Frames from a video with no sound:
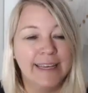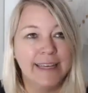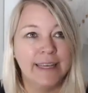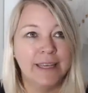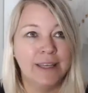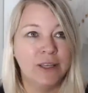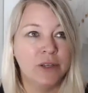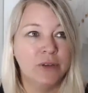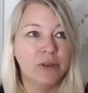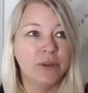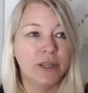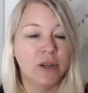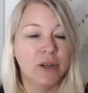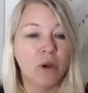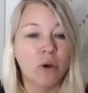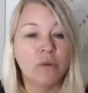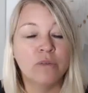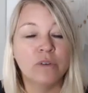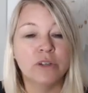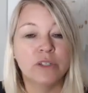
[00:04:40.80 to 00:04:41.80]
you can
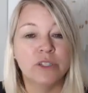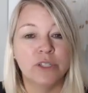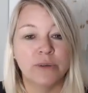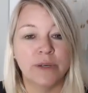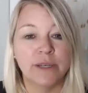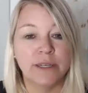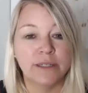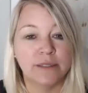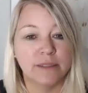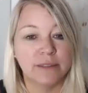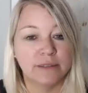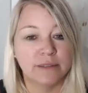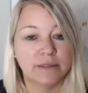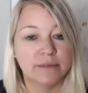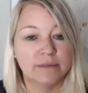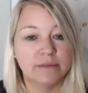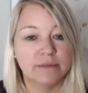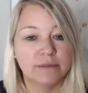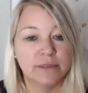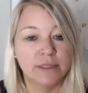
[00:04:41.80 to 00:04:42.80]
overdo it.
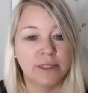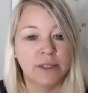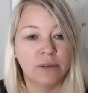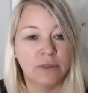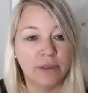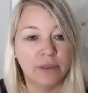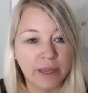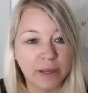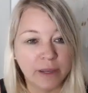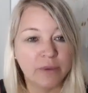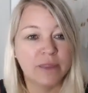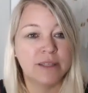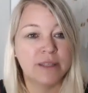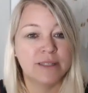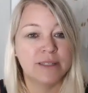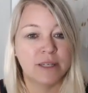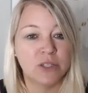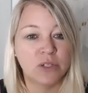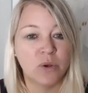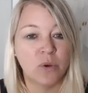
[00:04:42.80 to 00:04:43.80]
Like with
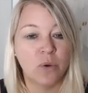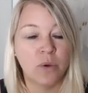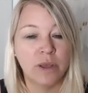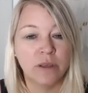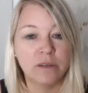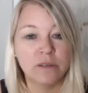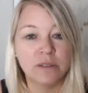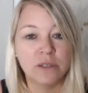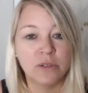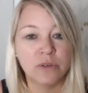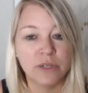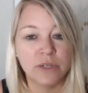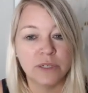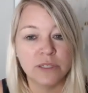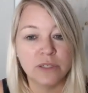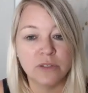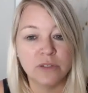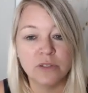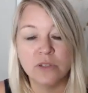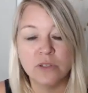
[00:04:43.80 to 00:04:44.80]
essential oils and
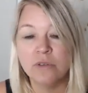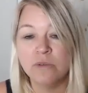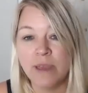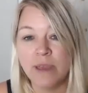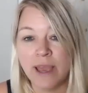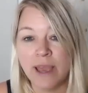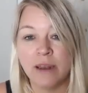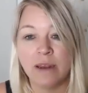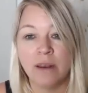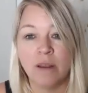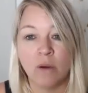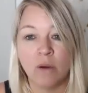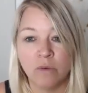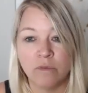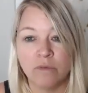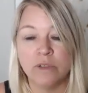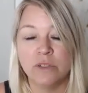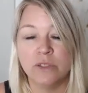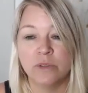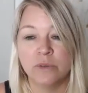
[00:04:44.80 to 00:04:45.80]
crystals, you can
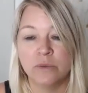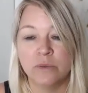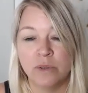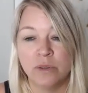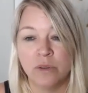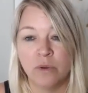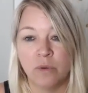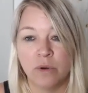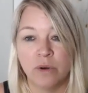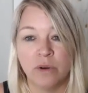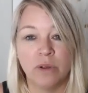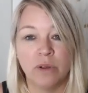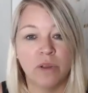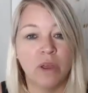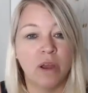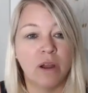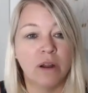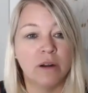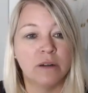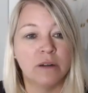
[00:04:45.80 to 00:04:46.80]
overdo it with oracle
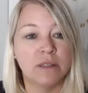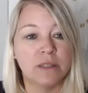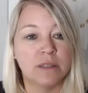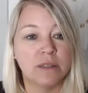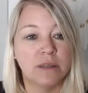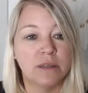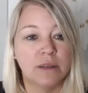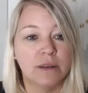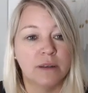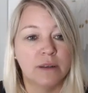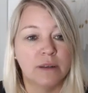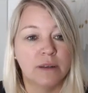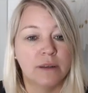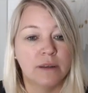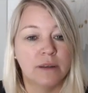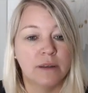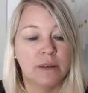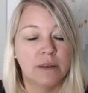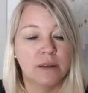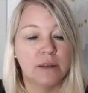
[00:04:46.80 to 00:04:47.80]
cards.
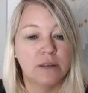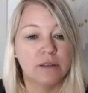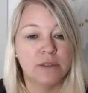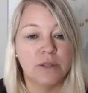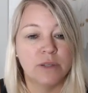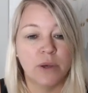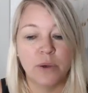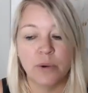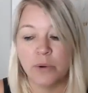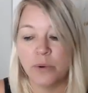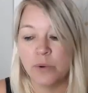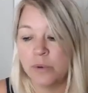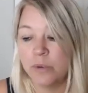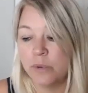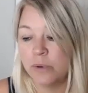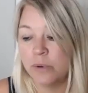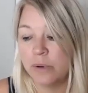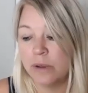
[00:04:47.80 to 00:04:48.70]
So